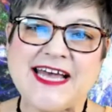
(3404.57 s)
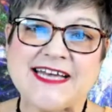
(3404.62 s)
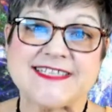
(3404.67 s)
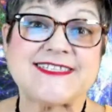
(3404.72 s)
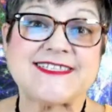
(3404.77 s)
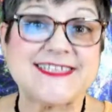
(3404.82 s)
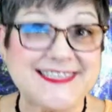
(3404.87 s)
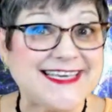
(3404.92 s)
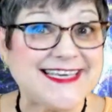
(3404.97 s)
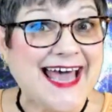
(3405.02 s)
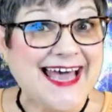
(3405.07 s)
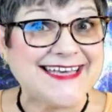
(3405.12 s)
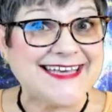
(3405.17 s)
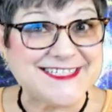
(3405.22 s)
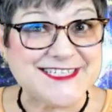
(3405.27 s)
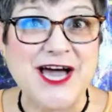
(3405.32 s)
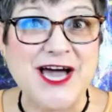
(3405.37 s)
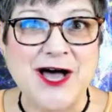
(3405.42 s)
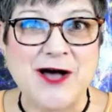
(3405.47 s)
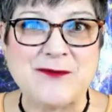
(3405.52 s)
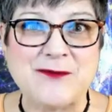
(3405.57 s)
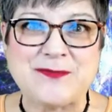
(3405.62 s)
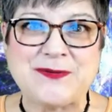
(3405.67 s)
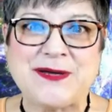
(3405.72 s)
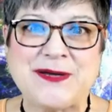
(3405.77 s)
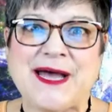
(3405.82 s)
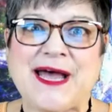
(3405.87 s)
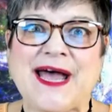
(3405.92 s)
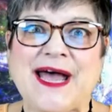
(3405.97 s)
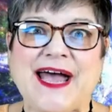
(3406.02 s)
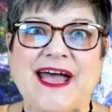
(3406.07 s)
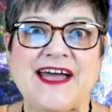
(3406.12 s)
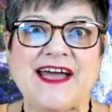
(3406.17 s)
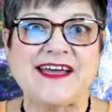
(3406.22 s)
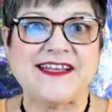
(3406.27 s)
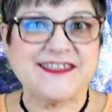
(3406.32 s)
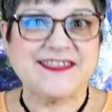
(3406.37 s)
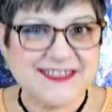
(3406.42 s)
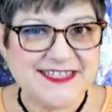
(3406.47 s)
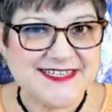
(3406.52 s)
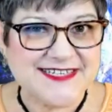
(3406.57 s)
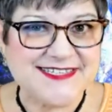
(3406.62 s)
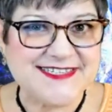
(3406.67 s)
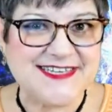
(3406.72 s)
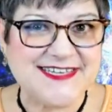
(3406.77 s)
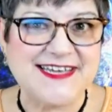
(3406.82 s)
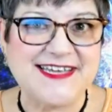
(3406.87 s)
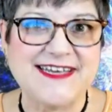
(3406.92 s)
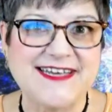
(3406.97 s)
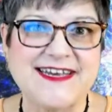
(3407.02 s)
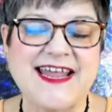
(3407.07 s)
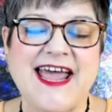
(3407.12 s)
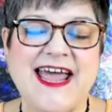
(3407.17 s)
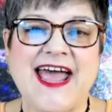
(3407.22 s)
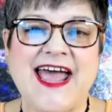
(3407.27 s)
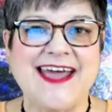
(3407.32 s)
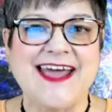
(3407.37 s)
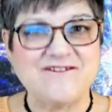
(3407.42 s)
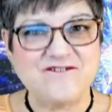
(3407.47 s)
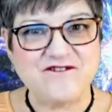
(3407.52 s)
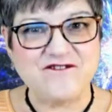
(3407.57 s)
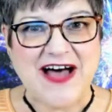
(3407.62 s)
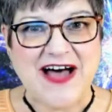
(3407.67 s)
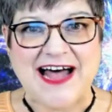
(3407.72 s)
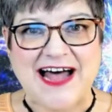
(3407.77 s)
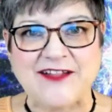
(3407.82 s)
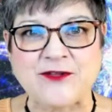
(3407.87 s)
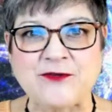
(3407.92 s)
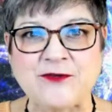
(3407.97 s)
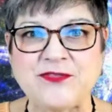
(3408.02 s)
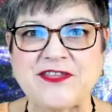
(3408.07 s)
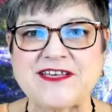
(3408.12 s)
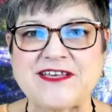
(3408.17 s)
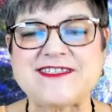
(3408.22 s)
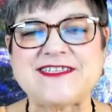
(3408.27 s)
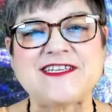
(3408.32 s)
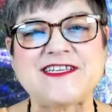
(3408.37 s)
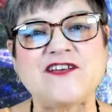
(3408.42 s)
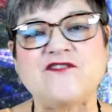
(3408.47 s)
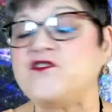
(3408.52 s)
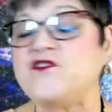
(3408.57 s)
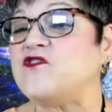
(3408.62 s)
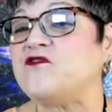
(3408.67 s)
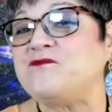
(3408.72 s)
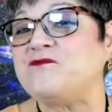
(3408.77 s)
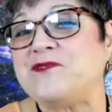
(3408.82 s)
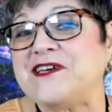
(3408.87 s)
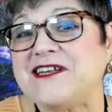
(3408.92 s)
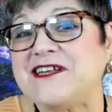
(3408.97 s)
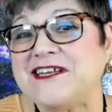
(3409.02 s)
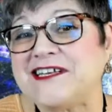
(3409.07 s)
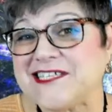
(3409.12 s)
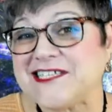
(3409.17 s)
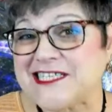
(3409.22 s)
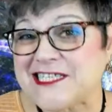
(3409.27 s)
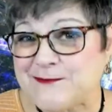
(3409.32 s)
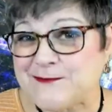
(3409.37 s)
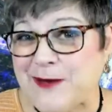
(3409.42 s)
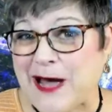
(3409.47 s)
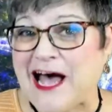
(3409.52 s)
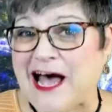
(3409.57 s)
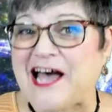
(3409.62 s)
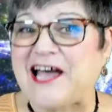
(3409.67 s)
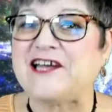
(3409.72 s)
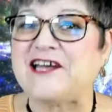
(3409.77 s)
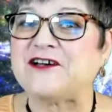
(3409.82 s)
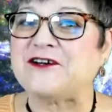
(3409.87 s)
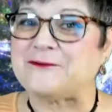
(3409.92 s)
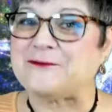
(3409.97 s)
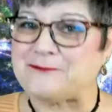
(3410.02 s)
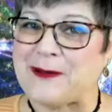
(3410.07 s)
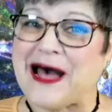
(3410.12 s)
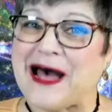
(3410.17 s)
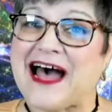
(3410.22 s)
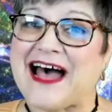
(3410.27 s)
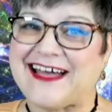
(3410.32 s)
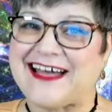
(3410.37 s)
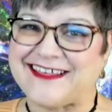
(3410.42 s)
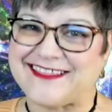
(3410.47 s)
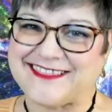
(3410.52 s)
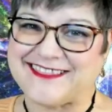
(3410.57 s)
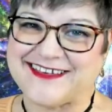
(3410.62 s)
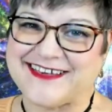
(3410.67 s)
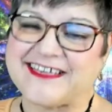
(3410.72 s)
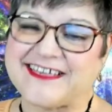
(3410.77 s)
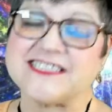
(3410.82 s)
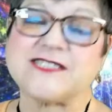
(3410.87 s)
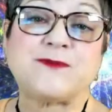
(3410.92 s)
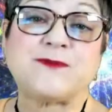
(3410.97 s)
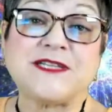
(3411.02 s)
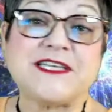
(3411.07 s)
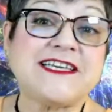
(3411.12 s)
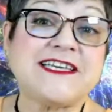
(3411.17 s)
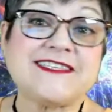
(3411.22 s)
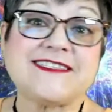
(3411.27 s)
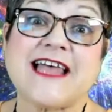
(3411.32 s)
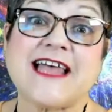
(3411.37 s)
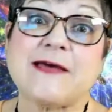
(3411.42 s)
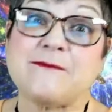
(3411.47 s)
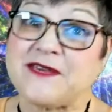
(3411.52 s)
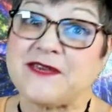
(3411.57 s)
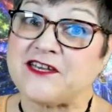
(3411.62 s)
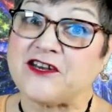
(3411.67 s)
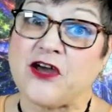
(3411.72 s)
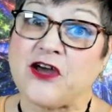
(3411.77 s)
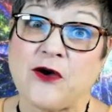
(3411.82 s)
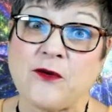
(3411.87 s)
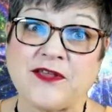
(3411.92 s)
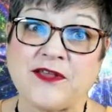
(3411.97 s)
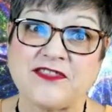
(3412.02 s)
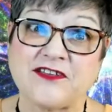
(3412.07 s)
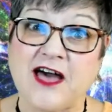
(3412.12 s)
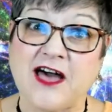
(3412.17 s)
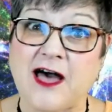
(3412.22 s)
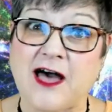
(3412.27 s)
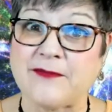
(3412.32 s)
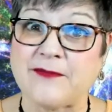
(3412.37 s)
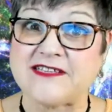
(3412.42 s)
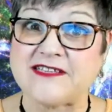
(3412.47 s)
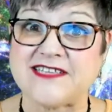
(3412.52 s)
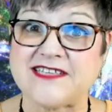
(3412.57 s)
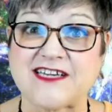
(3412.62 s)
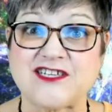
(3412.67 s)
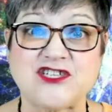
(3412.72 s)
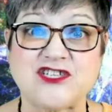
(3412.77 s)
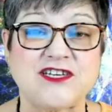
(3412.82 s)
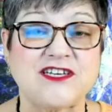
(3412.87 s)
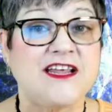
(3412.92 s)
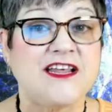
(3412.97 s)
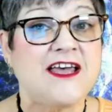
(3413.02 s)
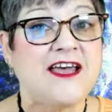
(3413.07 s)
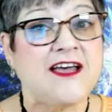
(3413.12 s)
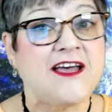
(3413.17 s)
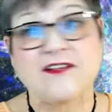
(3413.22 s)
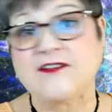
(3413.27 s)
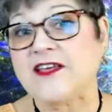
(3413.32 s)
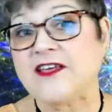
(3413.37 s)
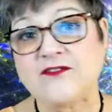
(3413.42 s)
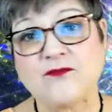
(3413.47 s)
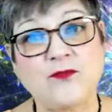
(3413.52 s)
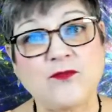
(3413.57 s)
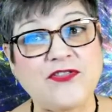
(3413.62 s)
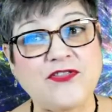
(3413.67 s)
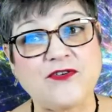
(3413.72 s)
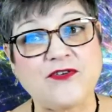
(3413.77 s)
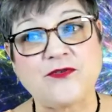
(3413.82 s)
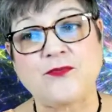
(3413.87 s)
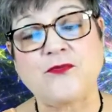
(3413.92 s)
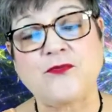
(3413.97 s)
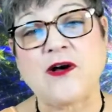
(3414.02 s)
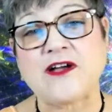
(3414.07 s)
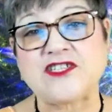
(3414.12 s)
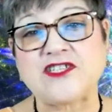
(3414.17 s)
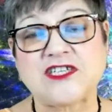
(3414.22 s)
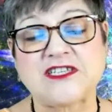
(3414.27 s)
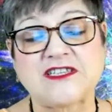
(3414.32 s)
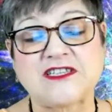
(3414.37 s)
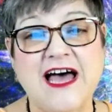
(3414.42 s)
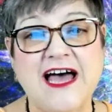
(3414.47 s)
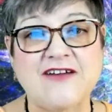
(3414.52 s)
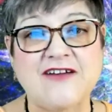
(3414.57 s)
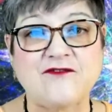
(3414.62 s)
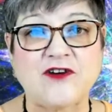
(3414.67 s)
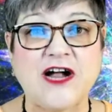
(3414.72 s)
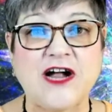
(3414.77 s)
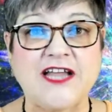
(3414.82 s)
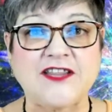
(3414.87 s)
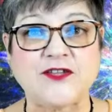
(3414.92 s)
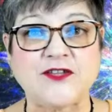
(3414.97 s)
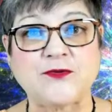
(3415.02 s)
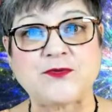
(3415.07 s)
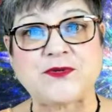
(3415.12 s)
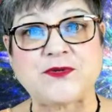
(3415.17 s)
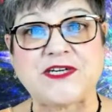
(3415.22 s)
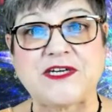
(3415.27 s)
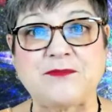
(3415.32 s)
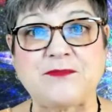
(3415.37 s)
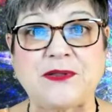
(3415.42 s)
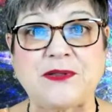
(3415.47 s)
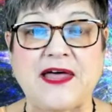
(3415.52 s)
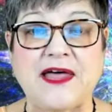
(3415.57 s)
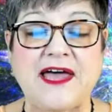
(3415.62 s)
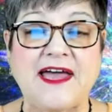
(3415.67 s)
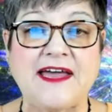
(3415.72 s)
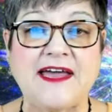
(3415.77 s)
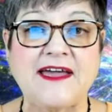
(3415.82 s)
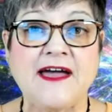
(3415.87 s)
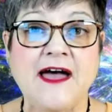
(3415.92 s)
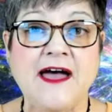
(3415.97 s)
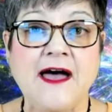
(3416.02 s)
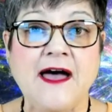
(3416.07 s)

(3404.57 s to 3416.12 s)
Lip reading: to catch up and listen and follow this. And if you've been inspired by this, please let me know in the comment section, whether you're watching live or on the replay.